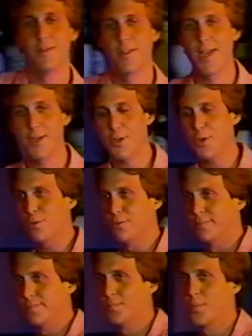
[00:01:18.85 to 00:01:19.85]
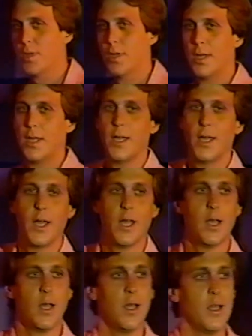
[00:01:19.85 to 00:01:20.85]
Thank you.
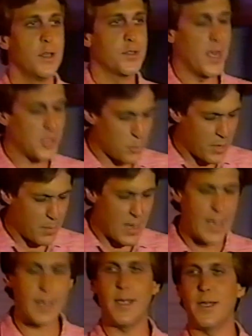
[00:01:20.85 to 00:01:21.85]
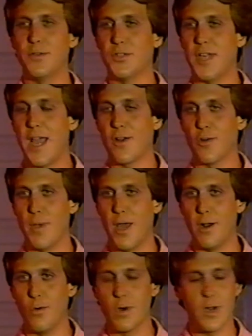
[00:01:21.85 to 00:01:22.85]
It's nice to be back in
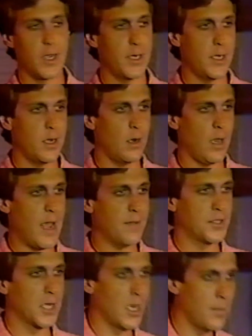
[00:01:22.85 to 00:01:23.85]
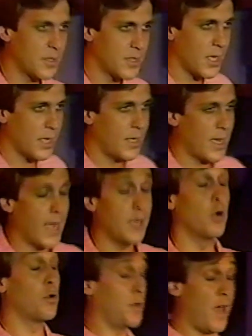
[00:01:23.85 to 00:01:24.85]
Sacramento, working here at Laughs Unlimited. I
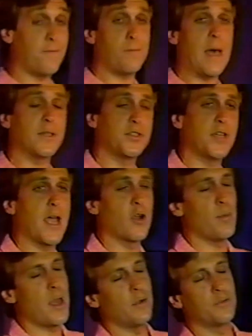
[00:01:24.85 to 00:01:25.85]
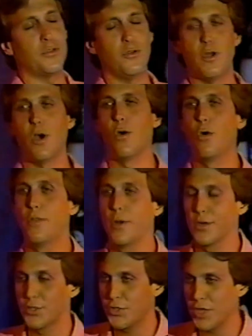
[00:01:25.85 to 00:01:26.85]
know enough about Sacramento to know
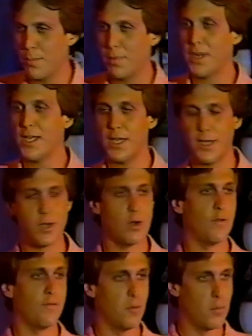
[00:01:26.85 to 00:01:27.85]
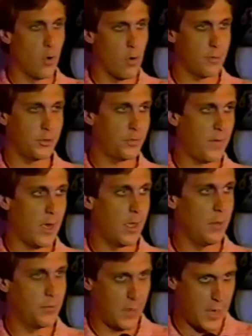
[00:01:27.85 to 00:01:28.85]
there is somebody here from
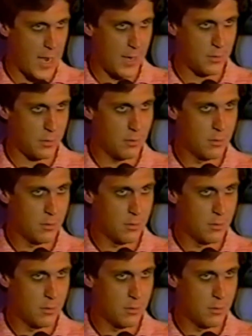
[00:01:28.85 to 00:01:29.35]
Orangevale tonight.